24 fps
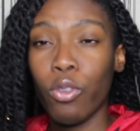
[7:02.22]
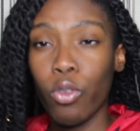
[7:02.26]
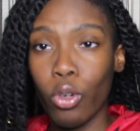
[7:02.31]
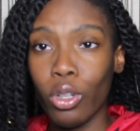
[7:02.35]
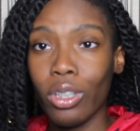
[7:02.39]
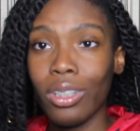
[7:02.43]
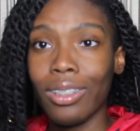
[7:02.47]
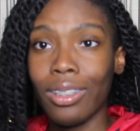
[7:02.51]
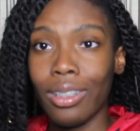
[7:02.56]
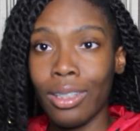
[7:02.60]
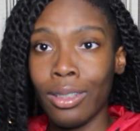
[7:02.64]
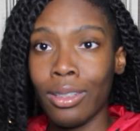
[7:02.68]

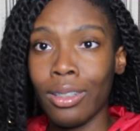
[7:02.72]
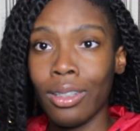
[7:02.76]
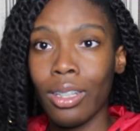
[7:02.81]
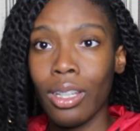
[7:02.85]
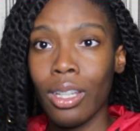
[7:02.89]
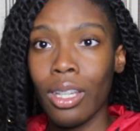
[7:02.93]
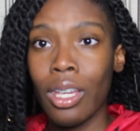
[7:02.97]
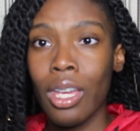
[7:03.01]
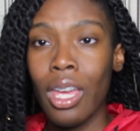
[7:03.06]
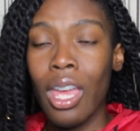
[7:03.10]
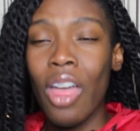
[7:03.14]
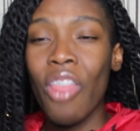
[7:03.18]
forces.
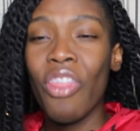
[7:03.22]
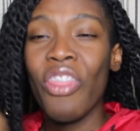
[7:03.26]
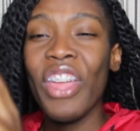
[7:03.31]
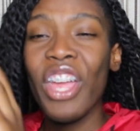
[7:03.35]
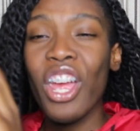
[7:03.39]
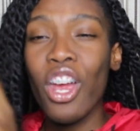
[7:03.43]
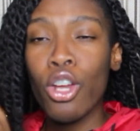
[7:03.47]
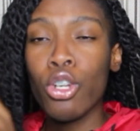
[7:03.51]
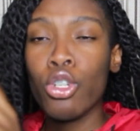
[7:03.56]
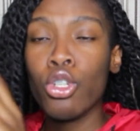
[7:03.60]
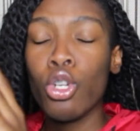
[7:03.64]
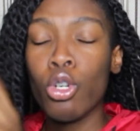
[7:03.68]

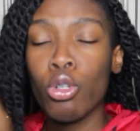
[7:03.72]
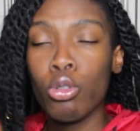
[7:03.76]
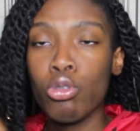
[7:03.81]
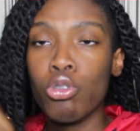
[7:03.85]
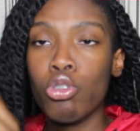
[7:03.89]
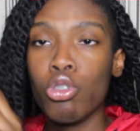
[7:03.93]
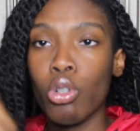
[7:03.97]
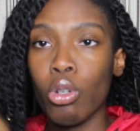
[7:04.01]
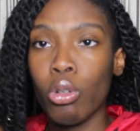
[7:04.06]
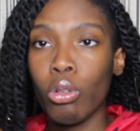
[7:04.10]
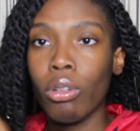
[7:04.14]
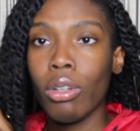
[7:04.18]
They are no
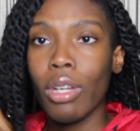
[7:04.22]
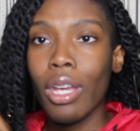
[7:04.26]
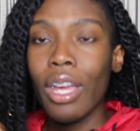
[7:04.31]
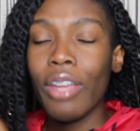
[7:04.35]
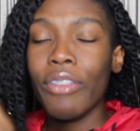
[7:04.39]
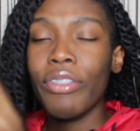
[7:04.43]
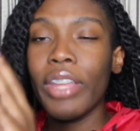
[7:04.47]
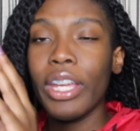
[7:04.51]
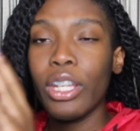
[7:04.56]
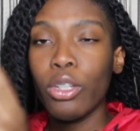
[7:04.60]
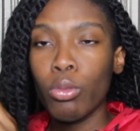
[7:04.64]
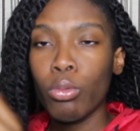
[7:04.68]
joke.
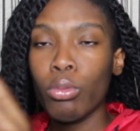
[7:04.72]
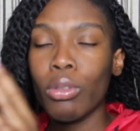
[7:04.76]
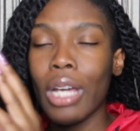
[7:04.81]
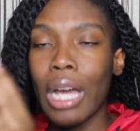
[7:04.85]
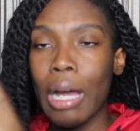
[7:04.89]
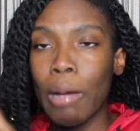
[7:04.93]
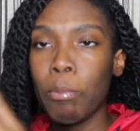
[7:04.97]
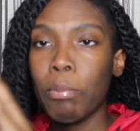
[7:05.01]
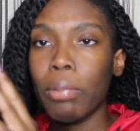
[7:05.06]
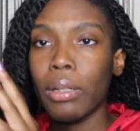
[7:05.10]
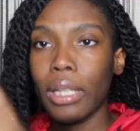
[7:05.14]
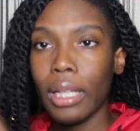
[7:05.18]
They do
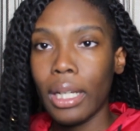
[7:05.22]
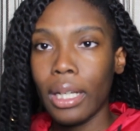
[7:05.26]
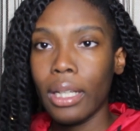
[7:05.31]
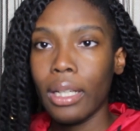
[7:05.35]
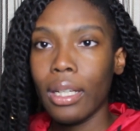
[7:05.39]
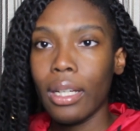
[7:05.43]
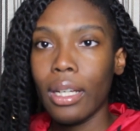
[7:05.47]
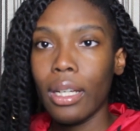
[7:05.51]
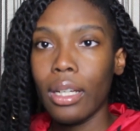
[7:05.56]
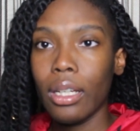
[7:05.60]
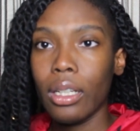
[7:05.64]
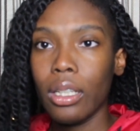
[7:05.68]
not play.
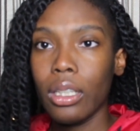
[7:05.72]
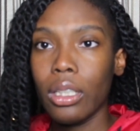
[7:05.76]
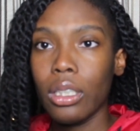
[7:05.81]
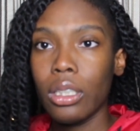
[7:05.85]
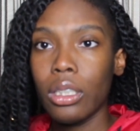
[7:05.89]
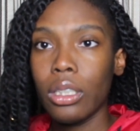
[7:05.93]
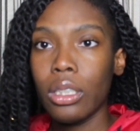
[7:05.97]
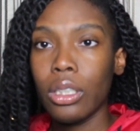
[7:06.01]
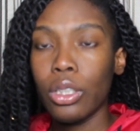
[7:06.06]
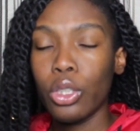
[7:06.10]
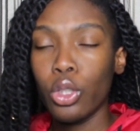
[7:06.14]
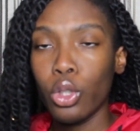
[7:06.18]

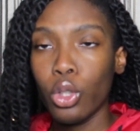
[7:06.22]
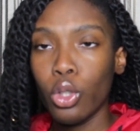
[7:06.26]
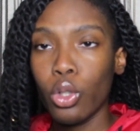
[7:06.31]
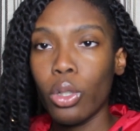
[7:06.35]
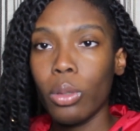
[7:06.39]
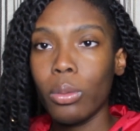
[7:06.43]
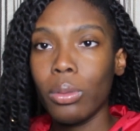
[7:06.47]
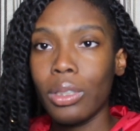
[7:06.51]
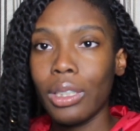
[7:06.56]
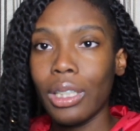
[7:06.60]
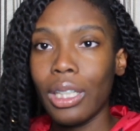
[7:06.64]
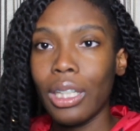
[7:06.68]
You know
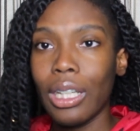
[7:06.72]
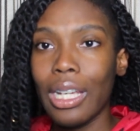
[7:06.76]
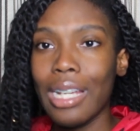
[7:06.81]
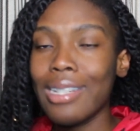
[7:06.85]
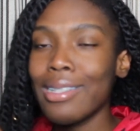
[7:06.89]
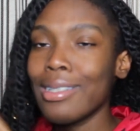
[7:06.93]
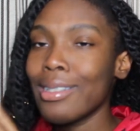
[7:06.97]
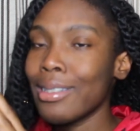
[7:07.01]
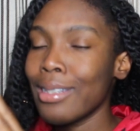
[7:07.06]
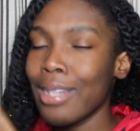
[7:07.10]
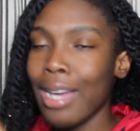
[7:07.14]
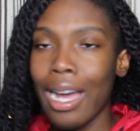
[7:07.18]
what I'm saying?
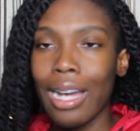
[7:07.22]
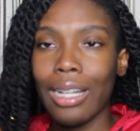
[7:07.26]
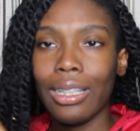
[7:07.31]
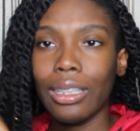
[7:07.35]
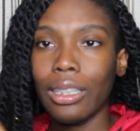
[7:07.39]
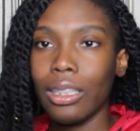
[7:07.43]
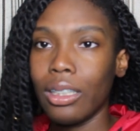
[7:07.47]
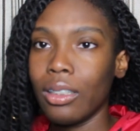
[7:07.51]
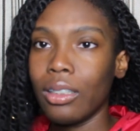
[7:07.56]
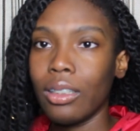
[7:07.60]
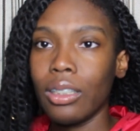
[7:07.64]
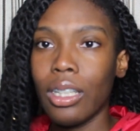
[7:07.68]
It's not
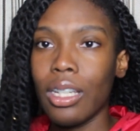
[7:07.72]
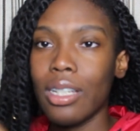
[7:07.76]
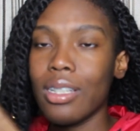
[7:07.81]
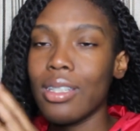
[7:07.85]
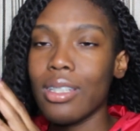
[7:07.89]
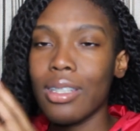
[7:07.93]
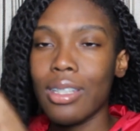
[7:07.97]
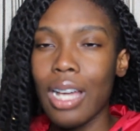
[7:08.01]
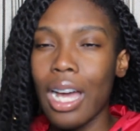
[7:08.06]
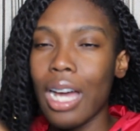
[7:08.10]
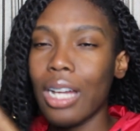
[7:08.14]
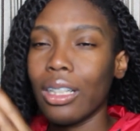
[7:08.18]
easy.
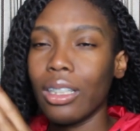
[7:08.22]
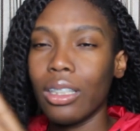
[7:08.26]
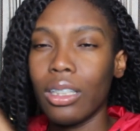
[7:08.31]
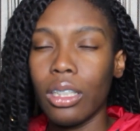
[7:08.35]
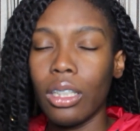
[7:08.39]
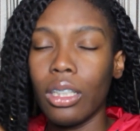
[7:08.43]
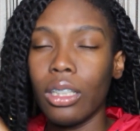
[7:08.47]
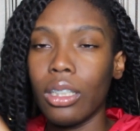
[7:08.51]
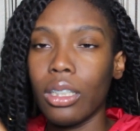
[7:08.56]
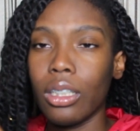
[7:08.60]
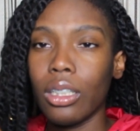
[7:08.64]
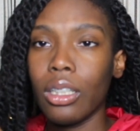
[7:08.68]
It's not
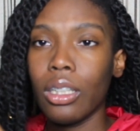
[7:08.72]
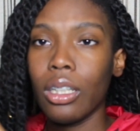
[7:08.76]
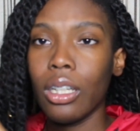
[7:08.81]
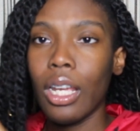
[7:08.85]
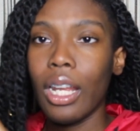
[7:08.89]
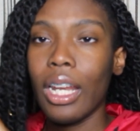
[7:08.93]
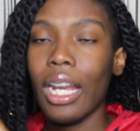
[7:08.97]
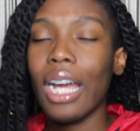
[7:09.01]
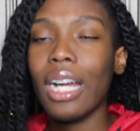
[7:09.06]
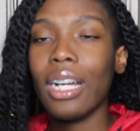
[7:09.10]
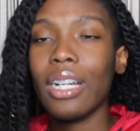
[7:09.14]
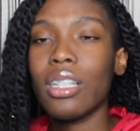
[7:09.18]
good.
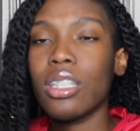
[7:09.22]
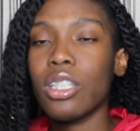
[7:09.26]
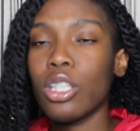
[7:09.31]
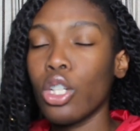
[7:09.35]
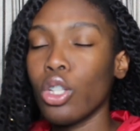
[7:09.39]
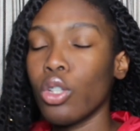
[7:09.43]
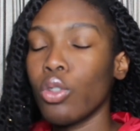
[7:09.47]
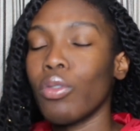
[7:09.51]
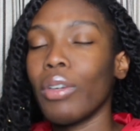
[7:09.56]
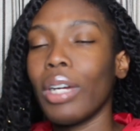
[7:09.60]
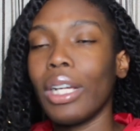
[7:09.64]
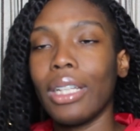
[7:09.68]
And I could
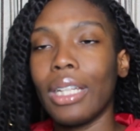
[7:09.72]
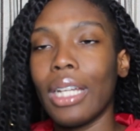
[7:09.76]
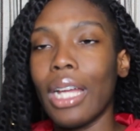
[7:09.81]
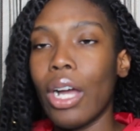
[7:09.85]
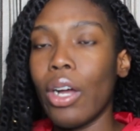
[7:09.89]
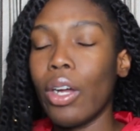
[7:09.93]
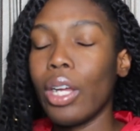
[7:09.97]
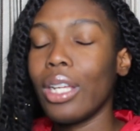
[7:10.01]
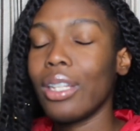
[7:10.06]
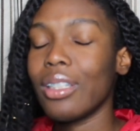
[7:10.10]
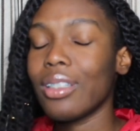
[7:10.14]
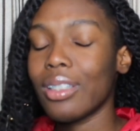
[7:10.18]
tell you right
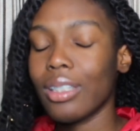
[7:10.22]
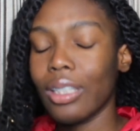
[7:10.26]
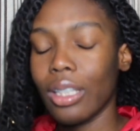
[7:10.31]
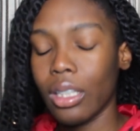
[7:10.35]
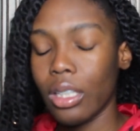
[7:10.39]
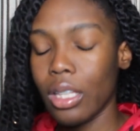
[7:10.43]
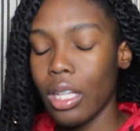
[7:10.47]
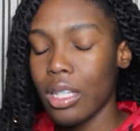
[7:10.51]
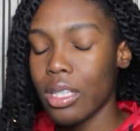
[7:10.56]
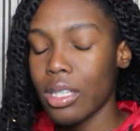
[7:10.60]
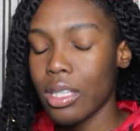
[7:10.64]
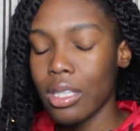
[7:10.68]
now, it's
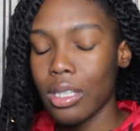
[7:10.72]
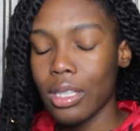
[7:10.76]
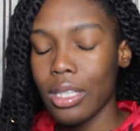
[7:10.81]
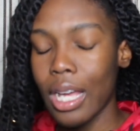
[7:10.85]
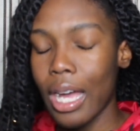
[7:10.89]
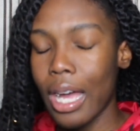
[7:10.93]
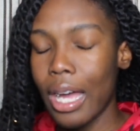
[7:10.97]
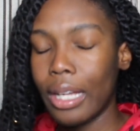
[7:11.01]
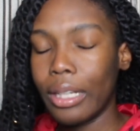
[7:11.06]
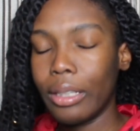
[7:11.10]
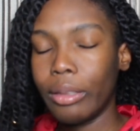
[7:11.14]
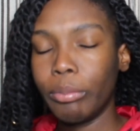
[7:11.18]

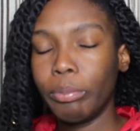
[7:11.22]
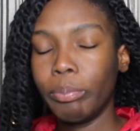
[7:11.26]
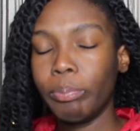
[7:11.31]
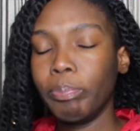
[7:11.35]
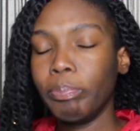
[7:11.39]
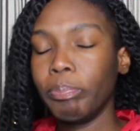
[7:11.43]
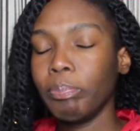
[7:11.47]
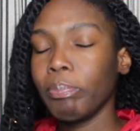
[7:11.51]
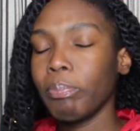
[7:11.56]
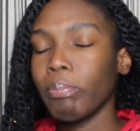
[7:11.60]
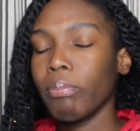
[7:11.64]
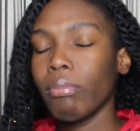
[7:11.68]
not
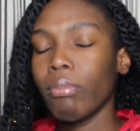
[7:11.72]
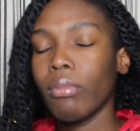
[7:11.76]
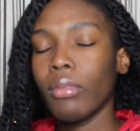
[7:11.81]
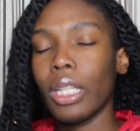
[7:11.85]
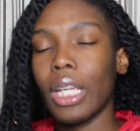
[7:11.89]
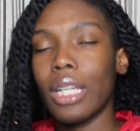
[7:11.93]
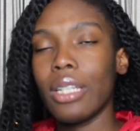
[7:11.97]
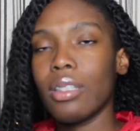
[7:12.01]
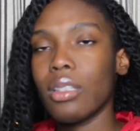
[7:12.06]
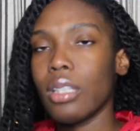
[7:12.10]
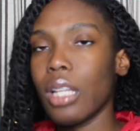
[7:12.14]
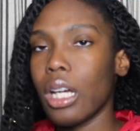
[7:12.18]

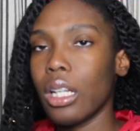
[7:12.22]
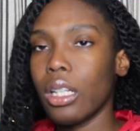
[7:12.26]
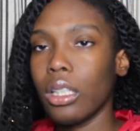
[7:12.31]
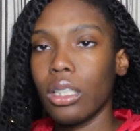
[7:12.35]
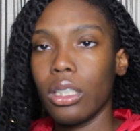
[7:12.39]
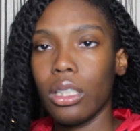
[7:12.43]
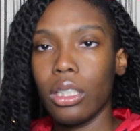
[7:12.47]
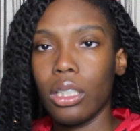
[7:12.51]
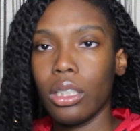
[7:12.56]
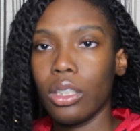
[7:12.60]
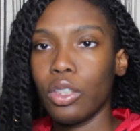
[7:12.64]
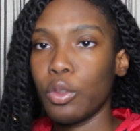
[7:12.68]
a
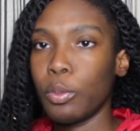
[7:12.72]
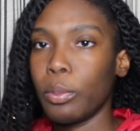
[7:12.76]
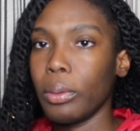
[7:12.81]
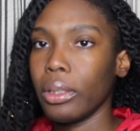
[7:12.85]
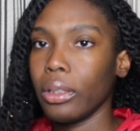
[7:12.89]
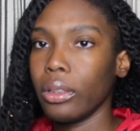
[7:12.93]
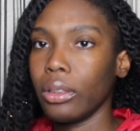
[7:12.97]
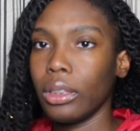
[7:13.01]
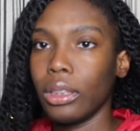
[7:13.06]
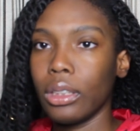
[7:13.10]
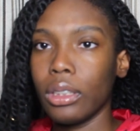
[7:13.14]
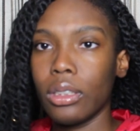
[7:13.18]
good
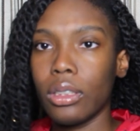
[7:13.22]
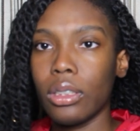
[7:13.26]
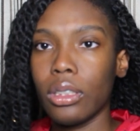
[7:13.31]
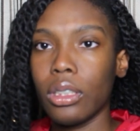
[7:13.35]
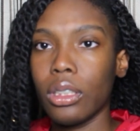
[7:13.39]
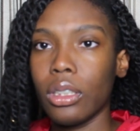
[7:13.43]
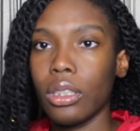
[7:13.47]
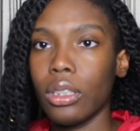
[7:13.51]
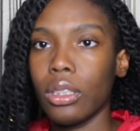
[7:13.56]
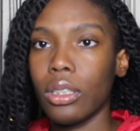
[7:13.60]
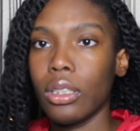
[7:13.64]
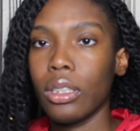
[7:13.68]
experience.
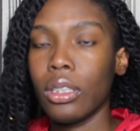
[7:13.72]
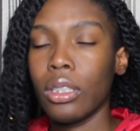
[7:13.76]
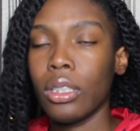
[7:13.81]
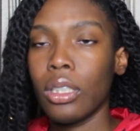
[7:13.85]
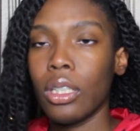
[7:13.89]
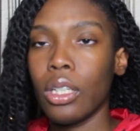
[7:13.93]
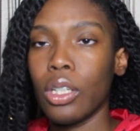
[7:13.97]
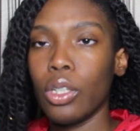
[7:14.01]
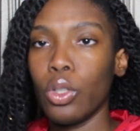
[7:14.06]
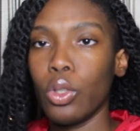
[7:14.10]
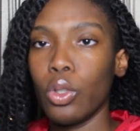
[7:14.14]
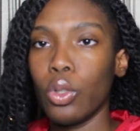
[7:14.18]

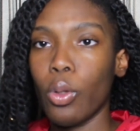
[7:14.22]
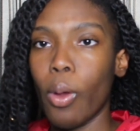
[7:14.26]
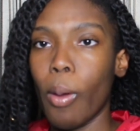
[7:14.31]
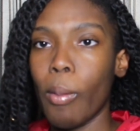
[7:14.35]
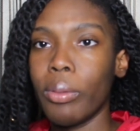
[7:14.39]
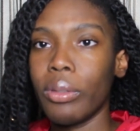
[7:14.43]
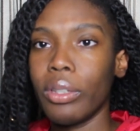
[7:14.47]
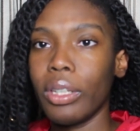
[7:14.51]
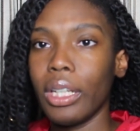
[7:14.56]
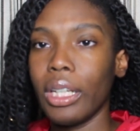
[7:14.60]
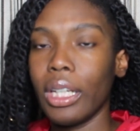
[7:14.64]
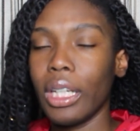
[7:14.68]
You know what
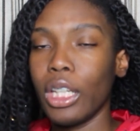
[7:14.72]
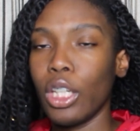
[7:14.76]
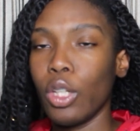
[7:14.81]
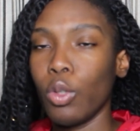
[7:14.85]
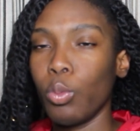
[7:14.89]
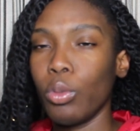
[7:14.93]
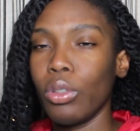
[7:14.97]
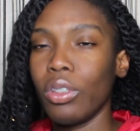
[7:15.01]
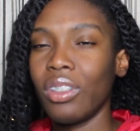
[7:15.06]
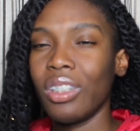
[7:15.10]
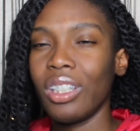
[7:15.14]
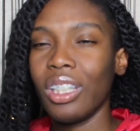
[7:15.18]
I'm saying? And
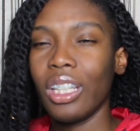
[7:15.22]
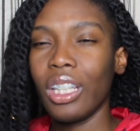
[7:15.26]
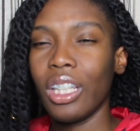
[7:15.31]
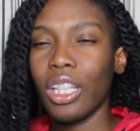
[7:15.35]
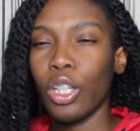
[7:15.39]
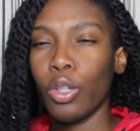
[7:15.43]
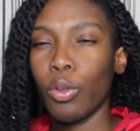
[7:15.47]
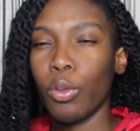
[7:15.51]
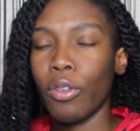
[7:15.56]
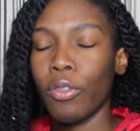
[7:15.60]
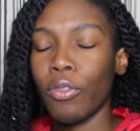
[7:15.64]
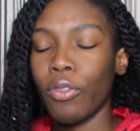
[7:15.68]
then we're sitting
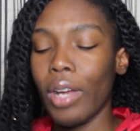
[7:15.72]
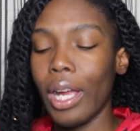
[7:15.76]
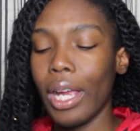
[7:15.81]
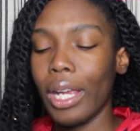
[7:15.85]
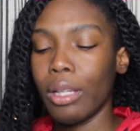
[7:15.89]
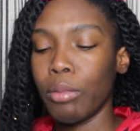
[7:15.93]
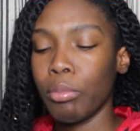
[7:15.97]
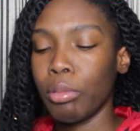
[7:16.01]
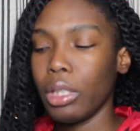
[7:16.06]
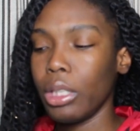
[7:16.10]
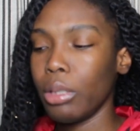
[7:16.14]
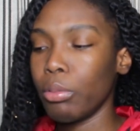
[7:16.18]
here, we're
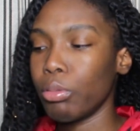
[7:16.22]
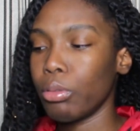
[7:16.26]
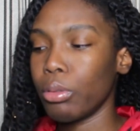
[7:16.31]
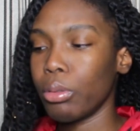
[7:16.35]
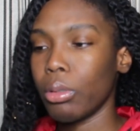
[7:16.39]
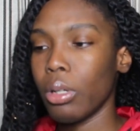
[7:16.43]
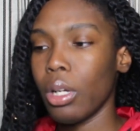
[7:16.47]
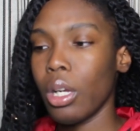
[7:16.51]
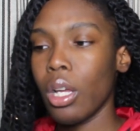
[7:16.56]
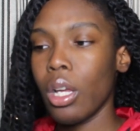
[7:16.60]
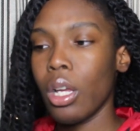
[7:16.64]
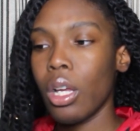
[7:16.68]
fighting
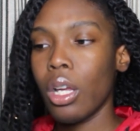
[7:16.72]
people,